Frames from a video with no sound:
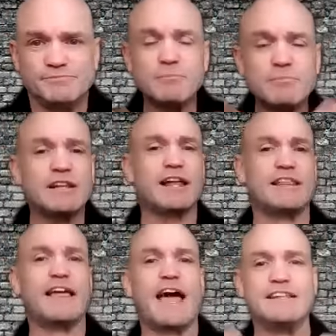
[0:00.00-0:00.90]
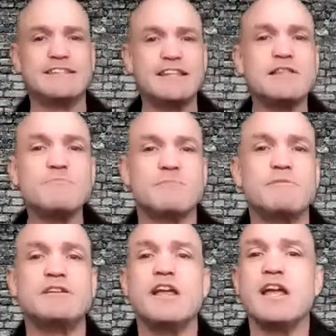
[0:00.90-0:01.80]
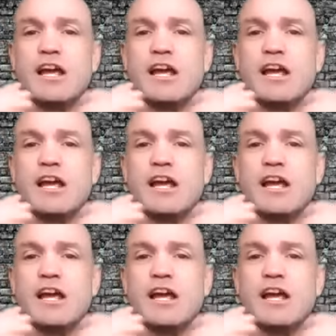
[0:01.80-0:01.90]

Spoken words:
something like that. Send them something,